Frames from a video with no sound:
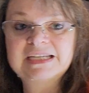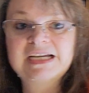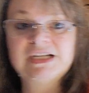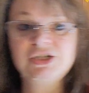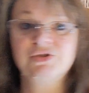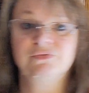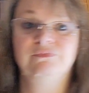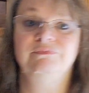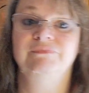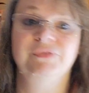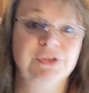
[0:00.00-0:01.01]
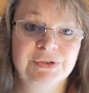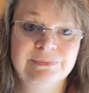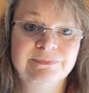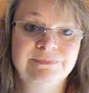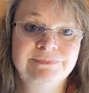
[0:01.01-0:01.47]
stash
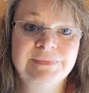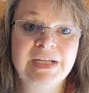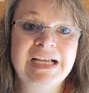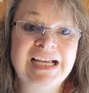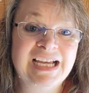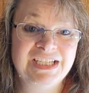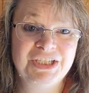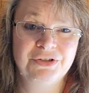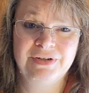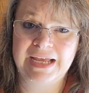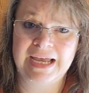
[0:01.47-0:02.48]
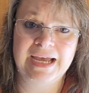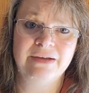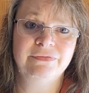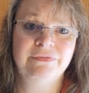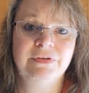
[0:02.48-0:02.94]
for a year and a
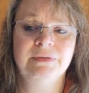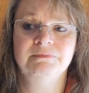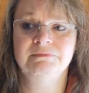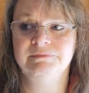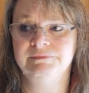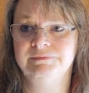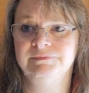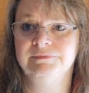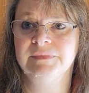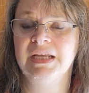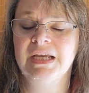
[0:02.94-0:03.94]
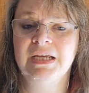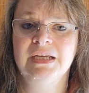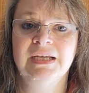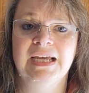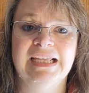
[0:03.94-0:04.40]
half,
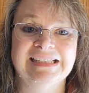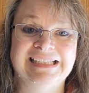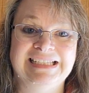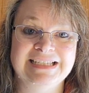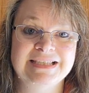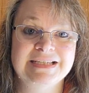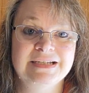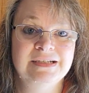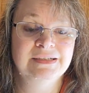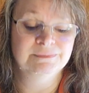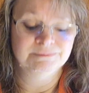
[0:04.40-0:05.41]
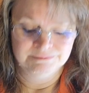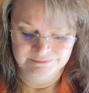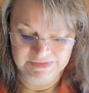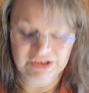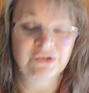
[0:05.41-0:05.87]
at least,
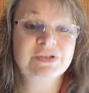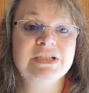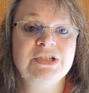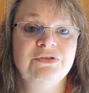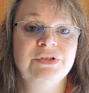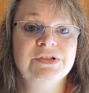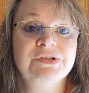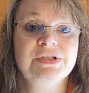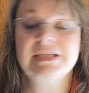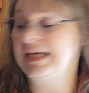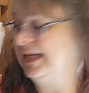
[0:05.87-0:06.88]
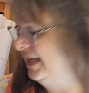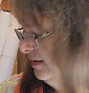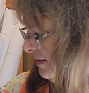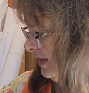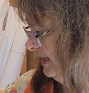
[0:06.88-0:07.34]
close to 2 years.
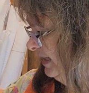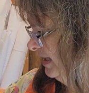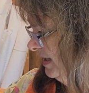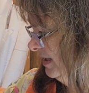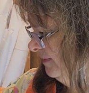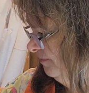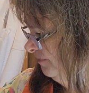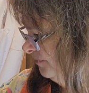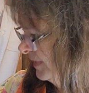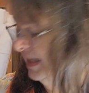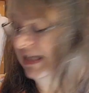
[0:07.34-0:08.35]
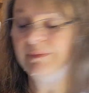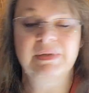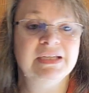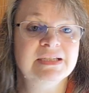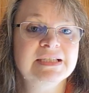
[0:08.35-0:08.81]
And the guinea
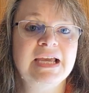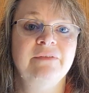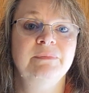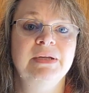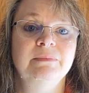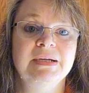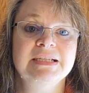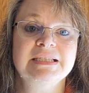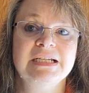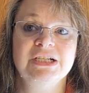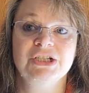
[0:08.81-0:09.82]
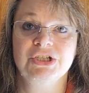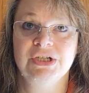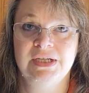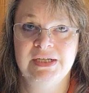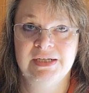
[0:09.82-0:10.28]
pigs have been in my
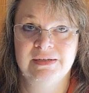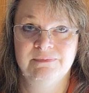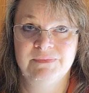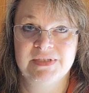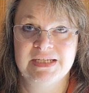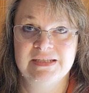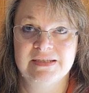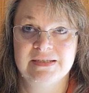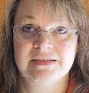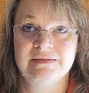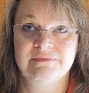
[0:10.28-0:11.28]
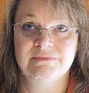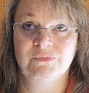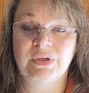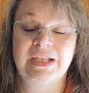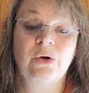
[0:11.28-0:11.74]
stash since,
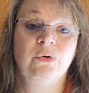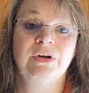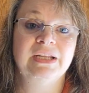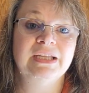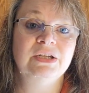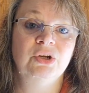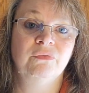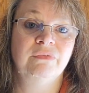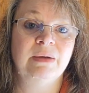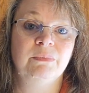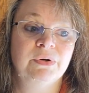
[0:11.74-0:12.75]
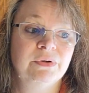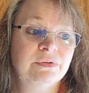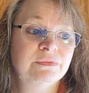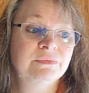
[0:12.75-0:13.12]
well, I ordered it in November.